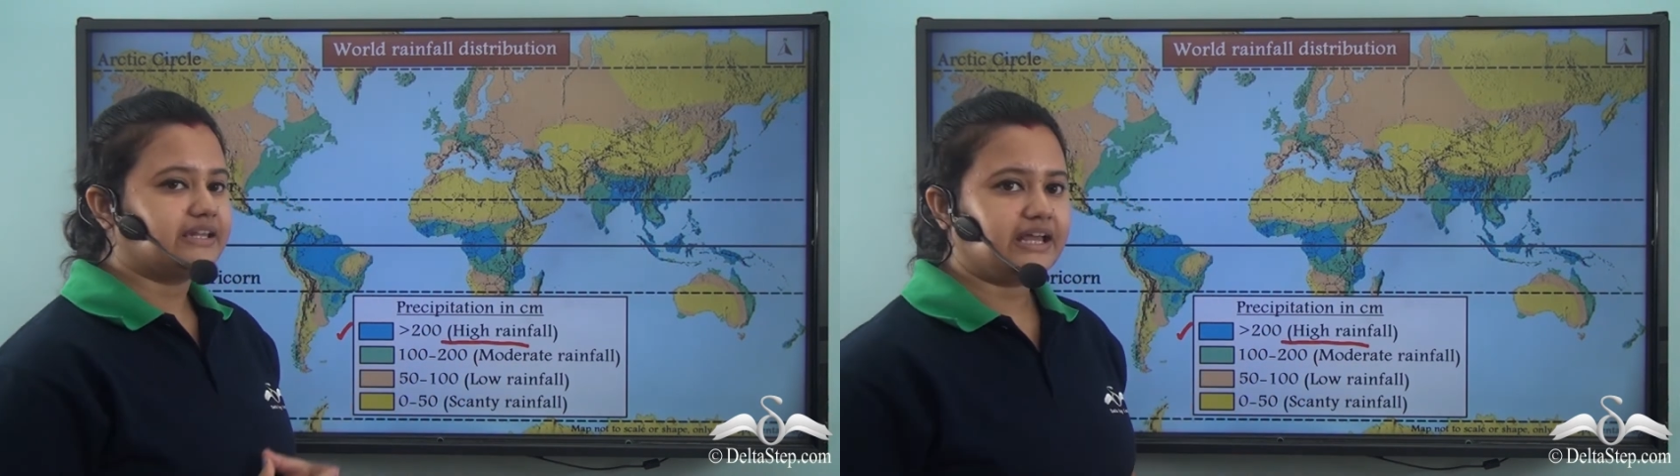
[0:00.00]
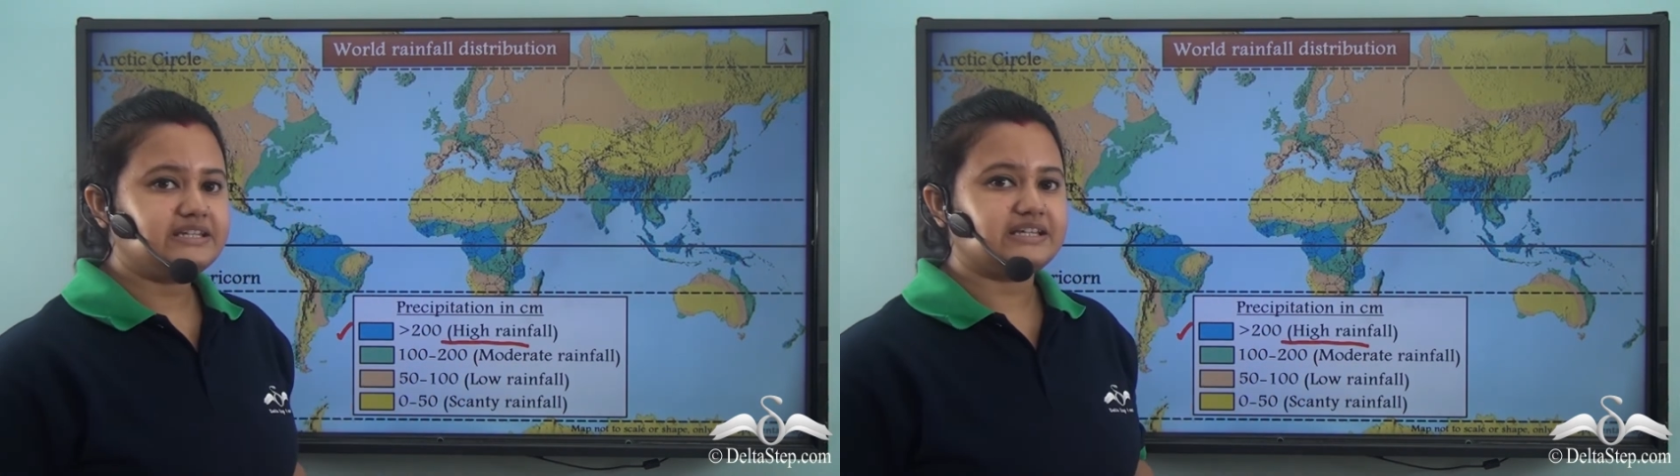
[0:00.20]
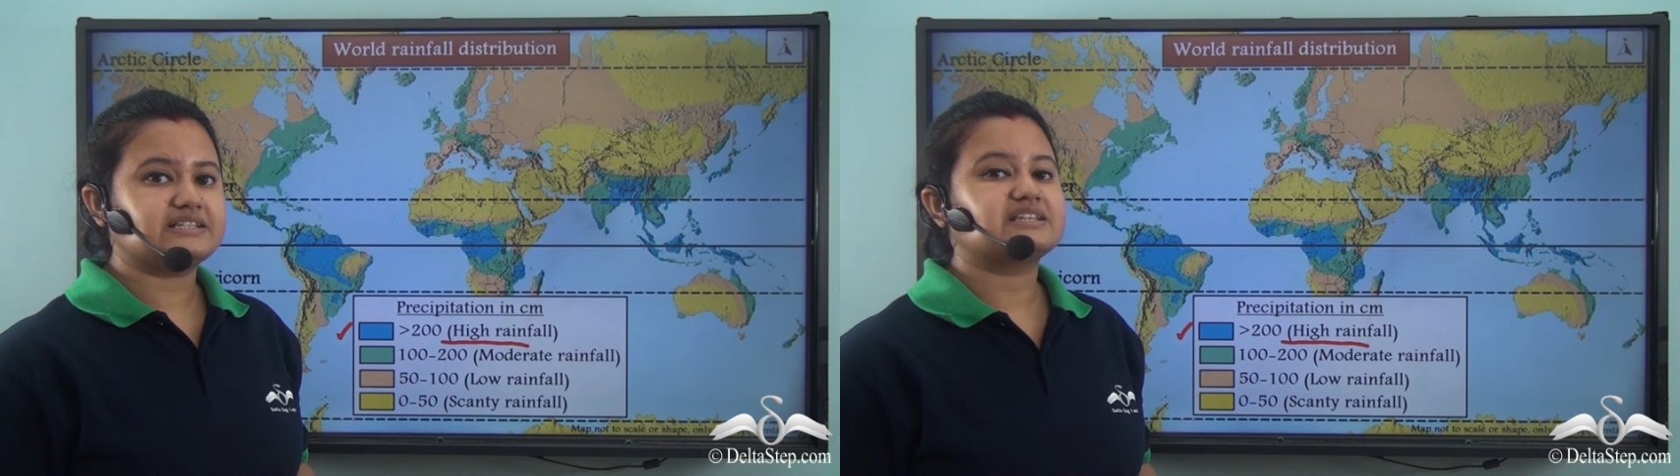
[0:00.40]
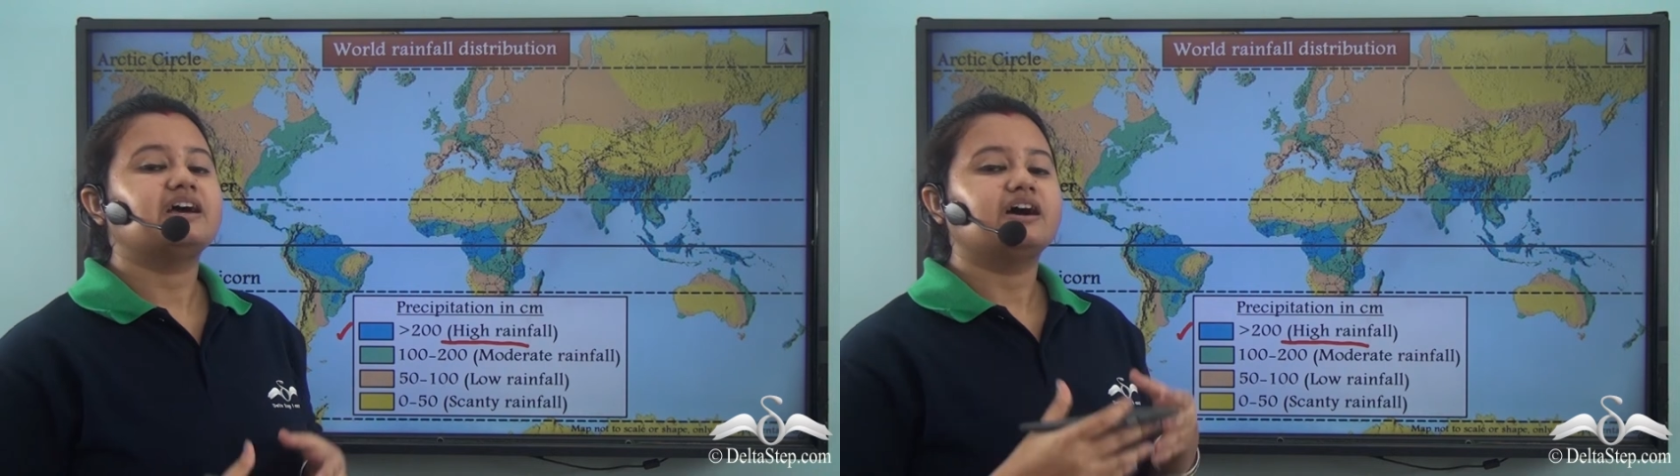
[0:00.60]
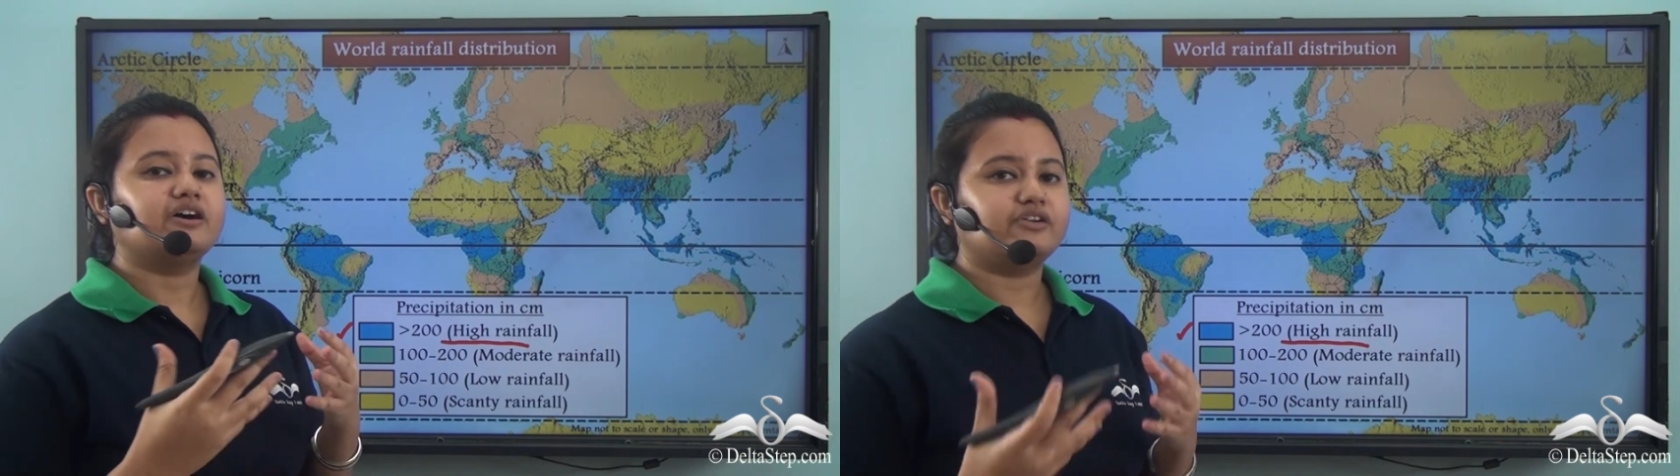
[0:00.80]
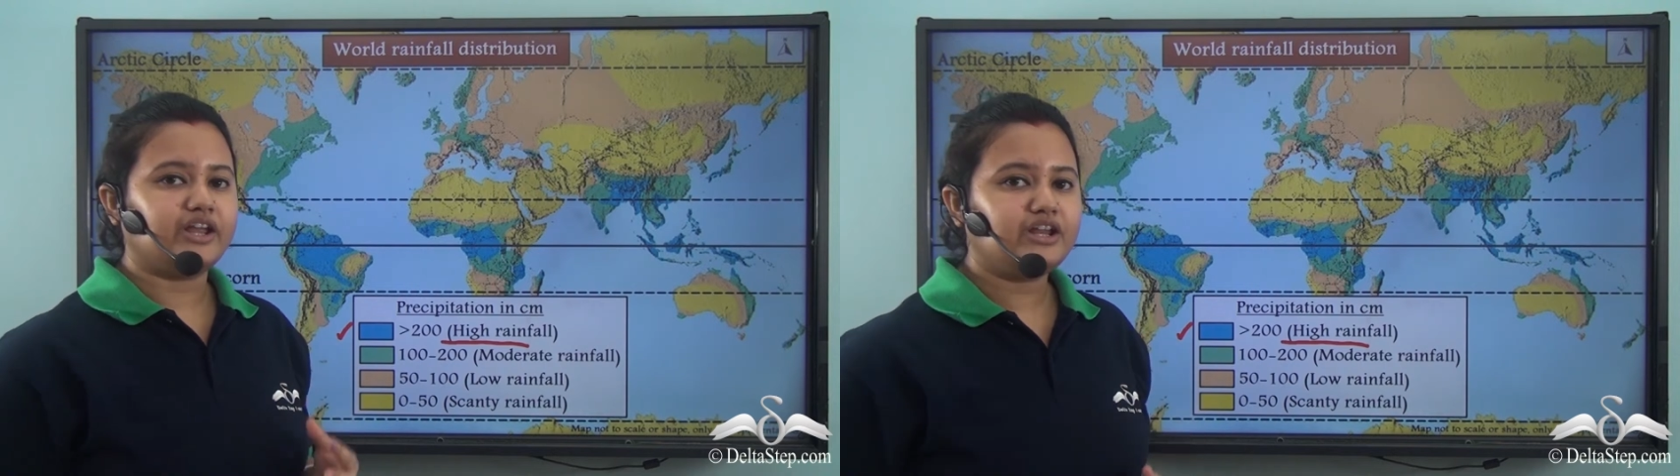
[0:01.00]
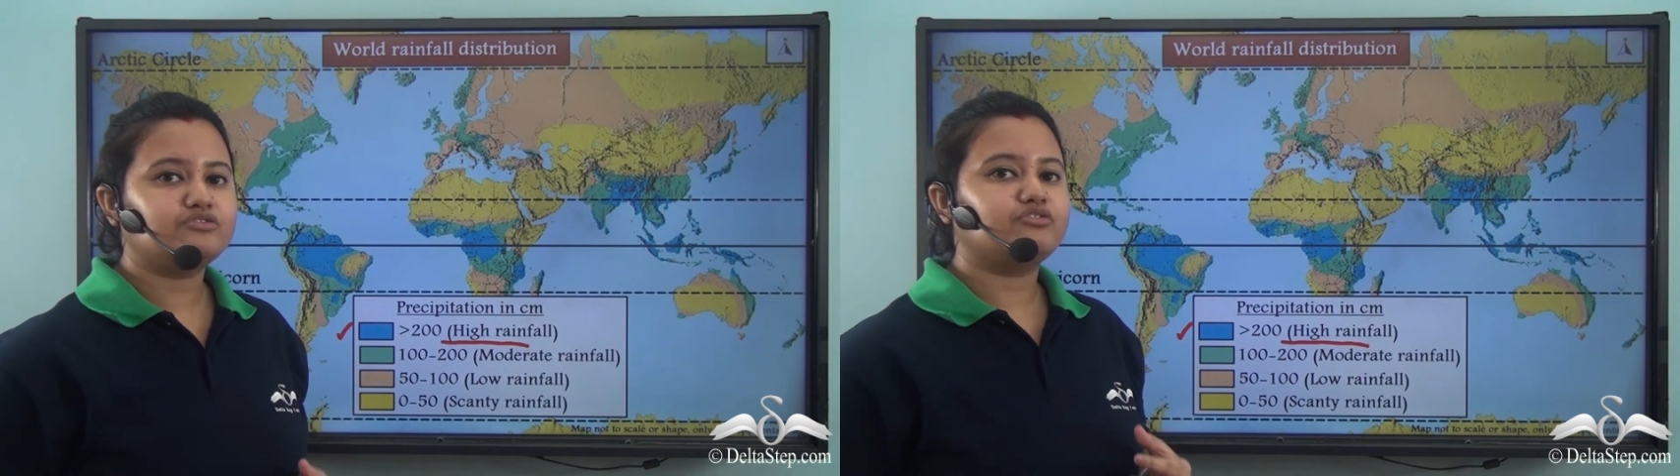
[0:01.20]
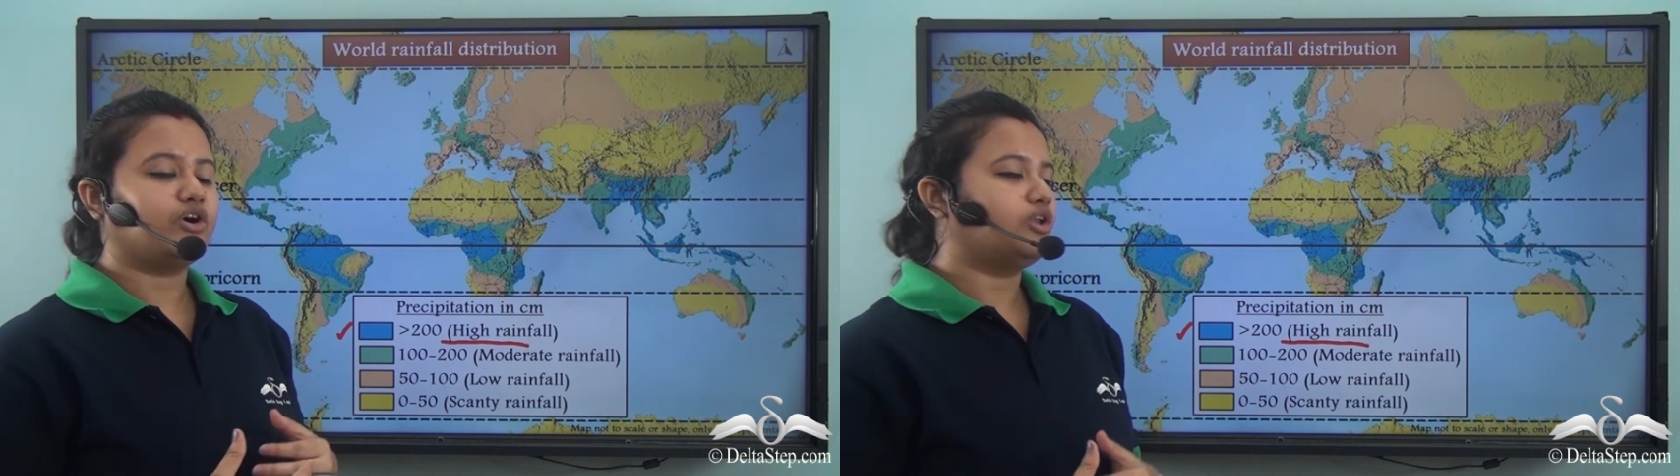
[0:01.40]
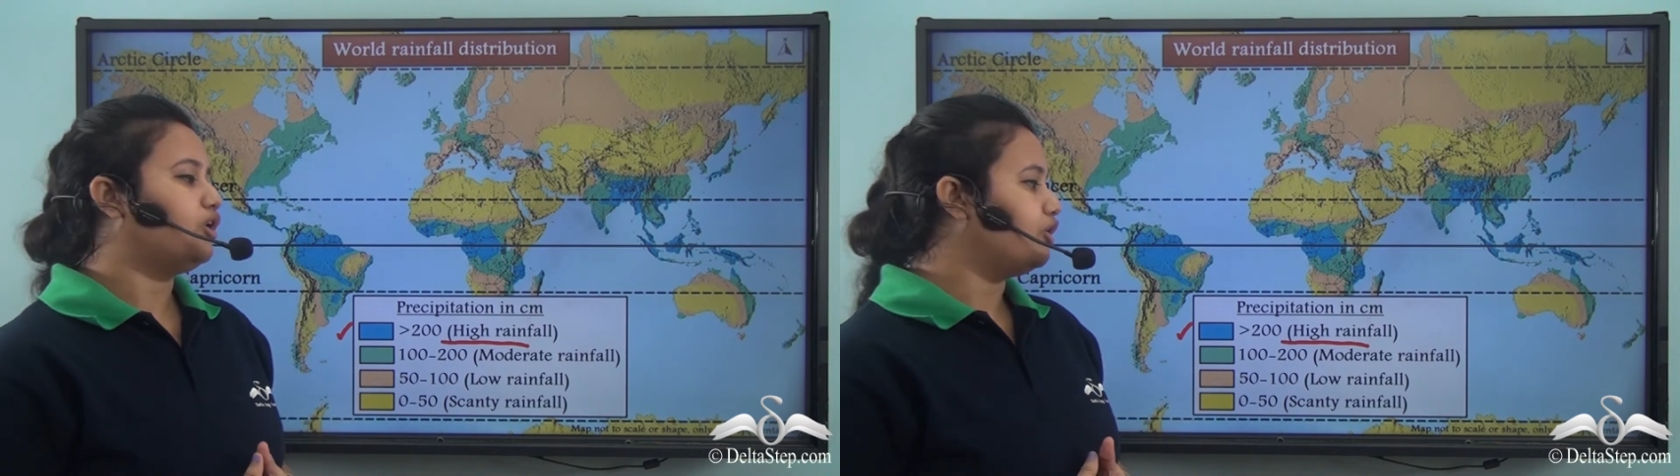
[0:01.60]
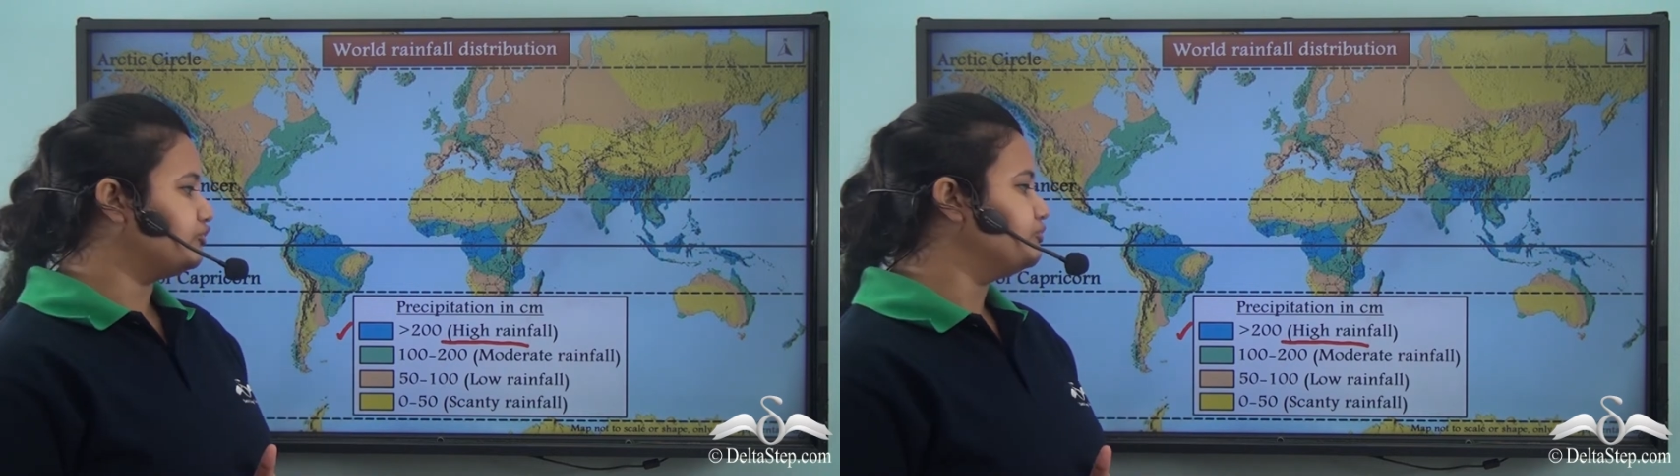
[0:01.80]
that is a rainfall
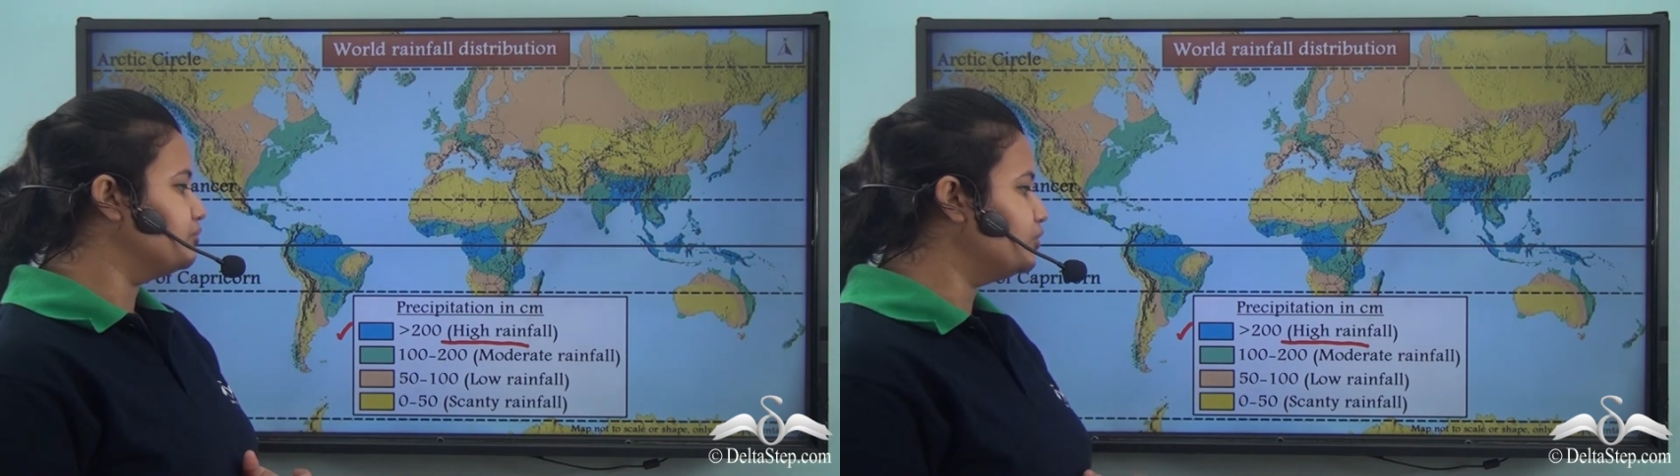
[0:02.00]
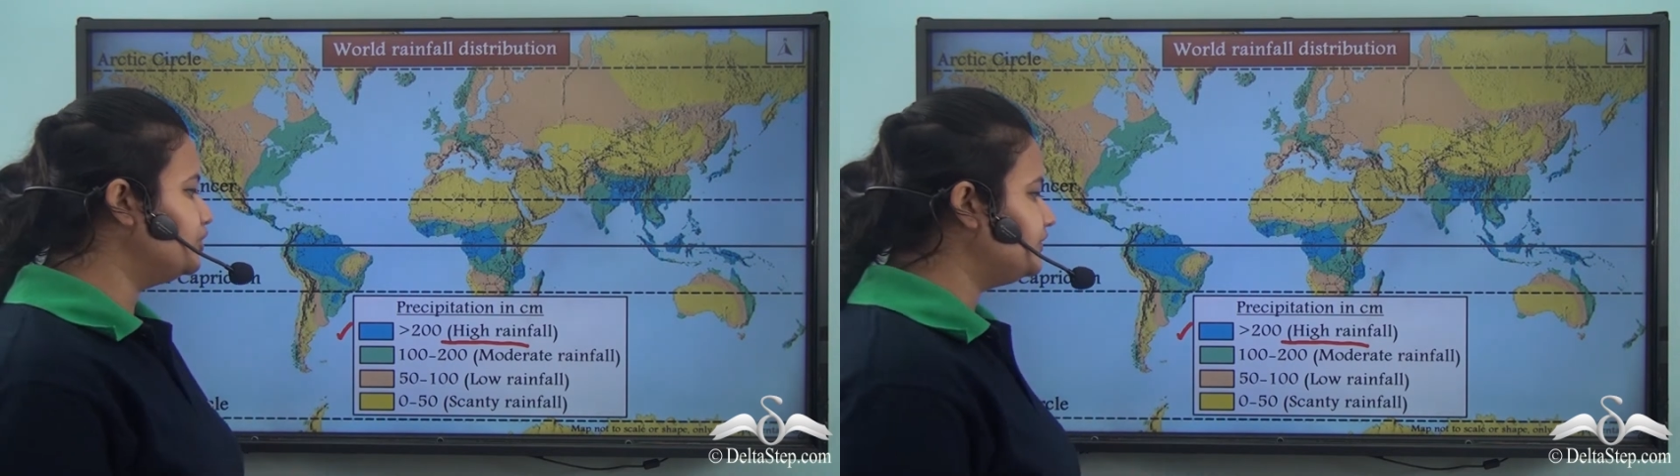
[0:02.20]
of more